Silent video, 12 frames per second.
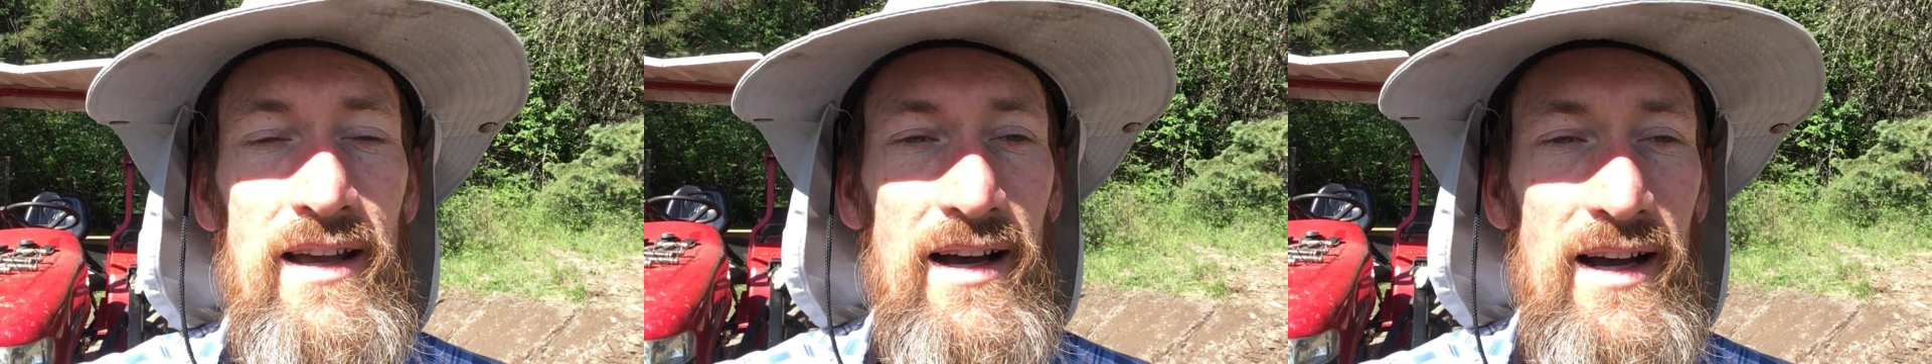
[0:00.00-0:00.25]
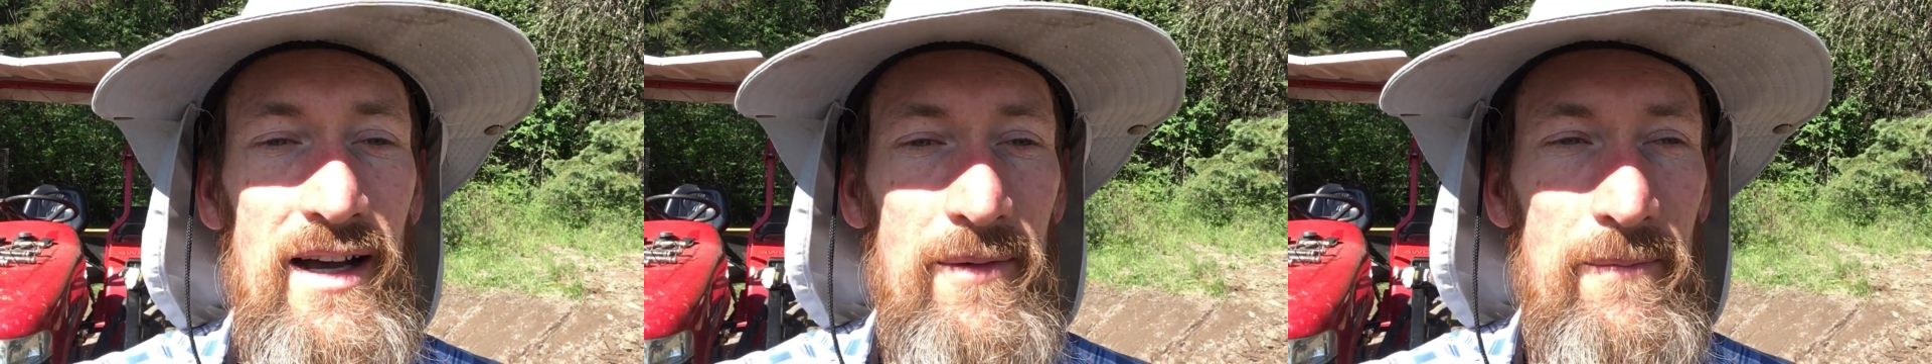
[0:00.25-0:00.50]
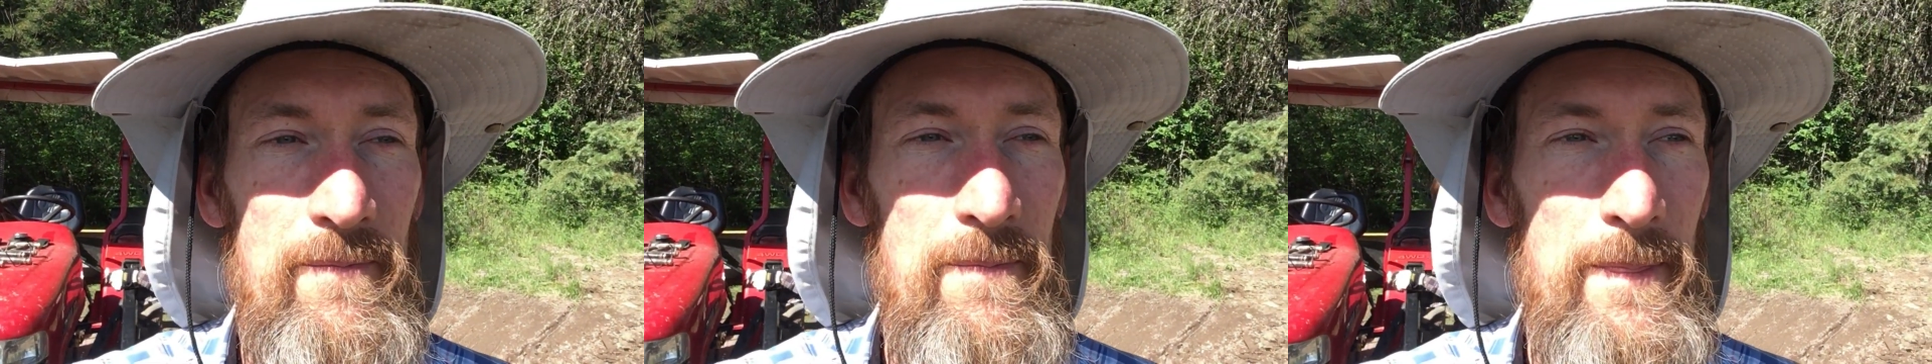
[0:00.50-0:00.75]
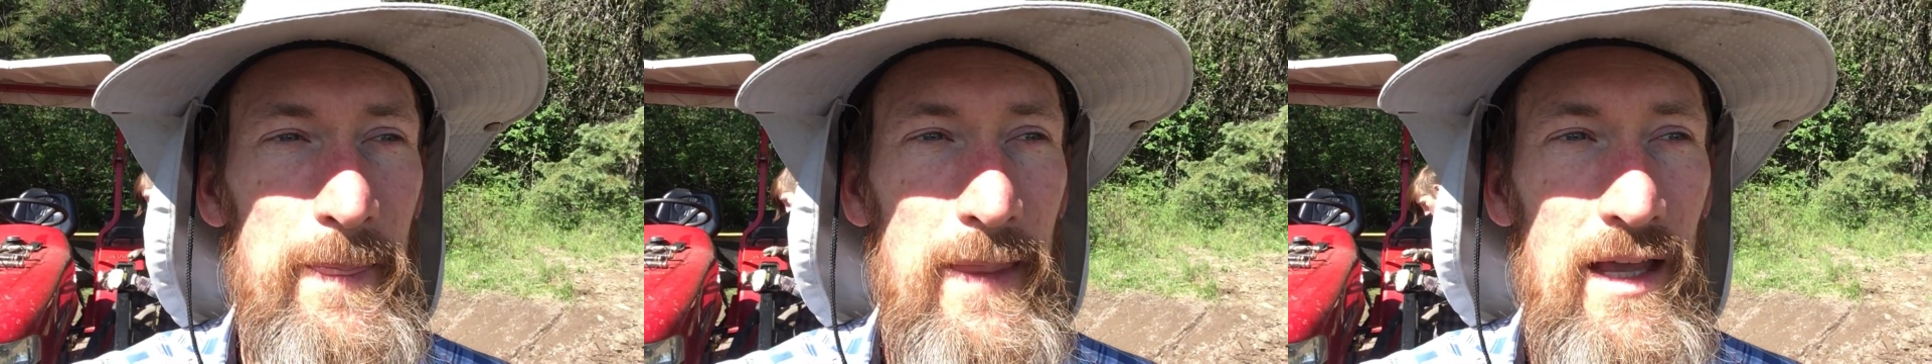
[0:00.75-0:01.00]

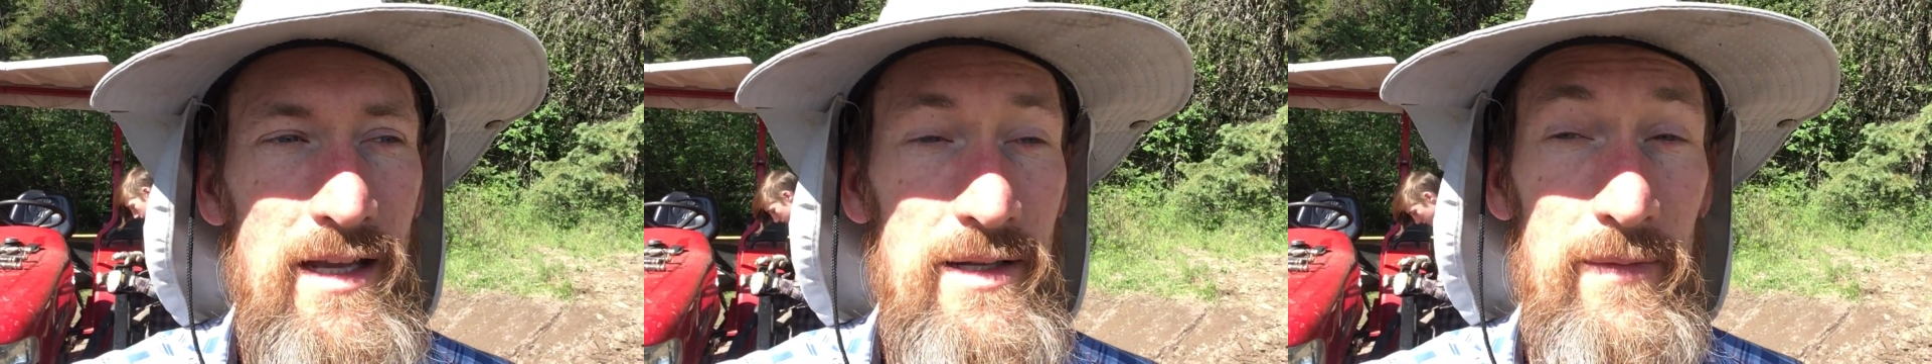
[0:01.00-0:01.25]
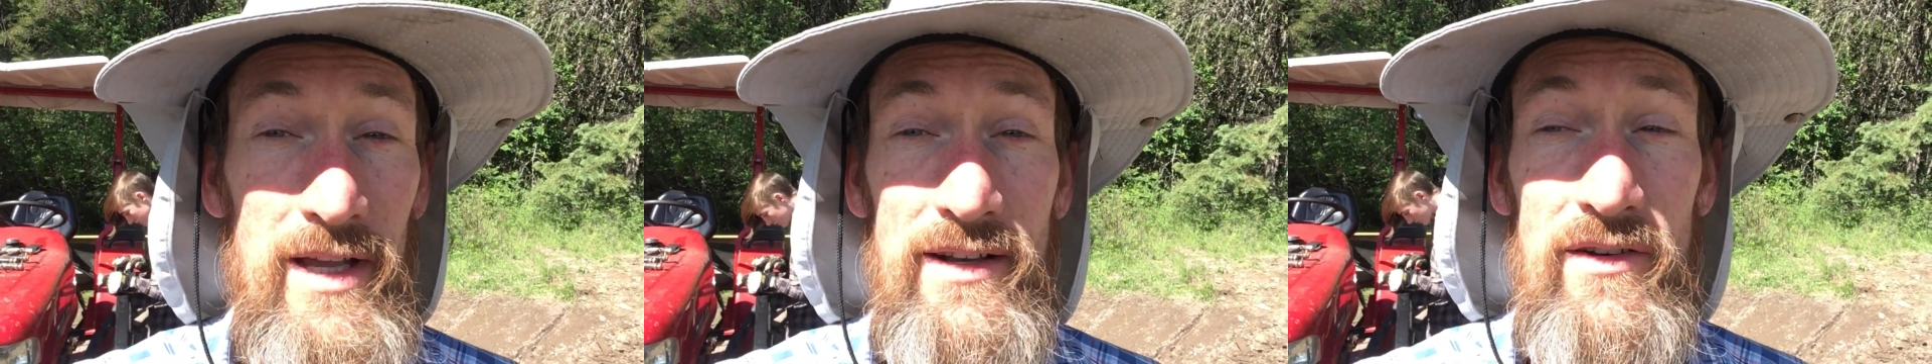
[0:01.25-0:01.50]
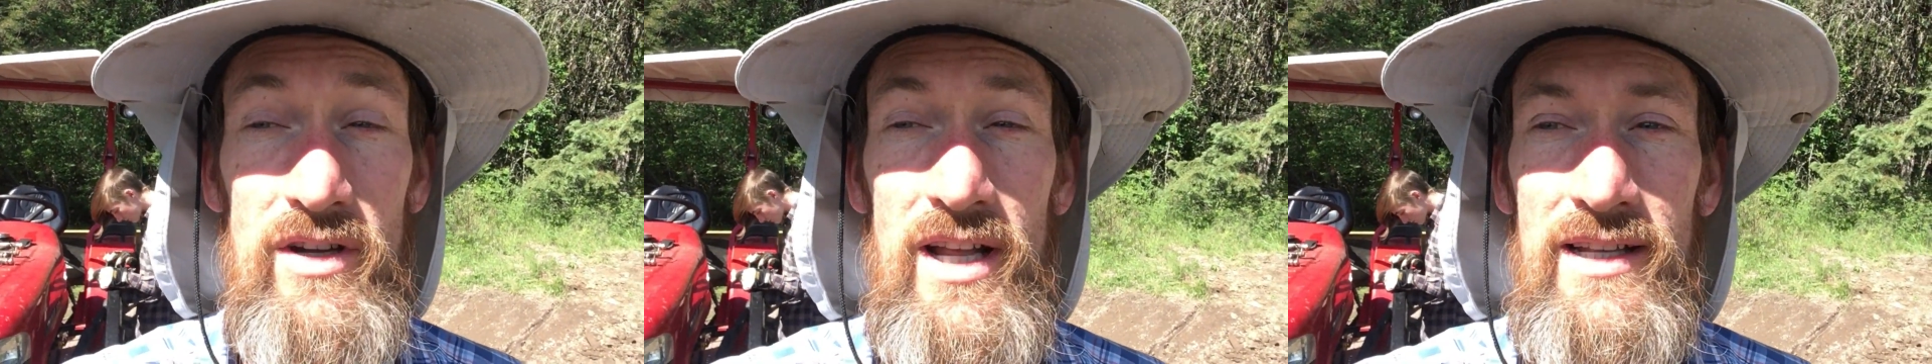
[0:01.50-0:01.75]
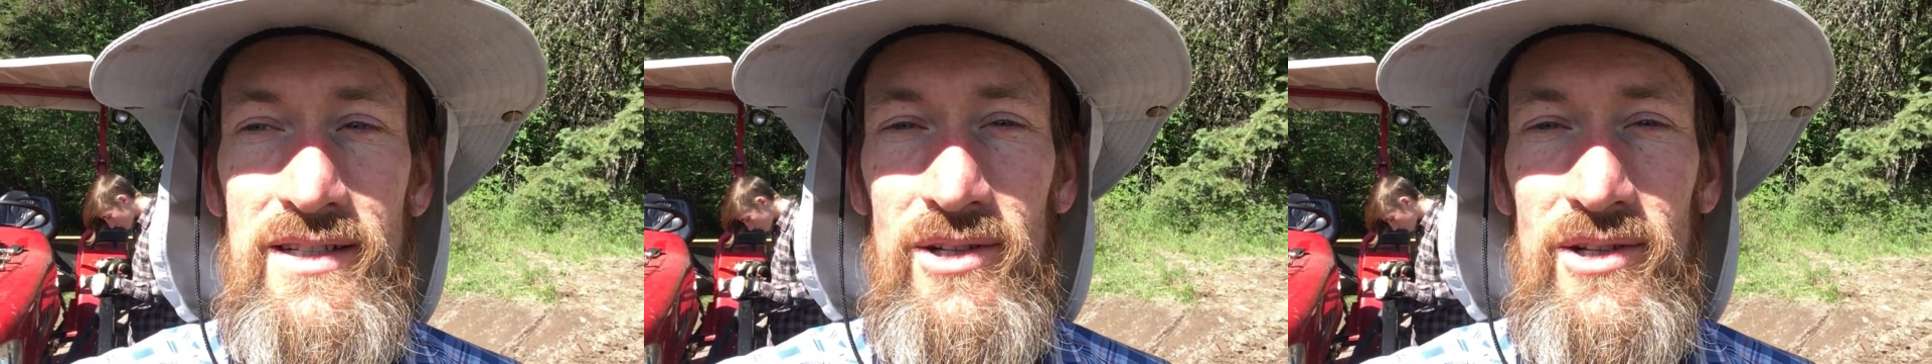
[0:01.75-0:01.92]
something I've never done.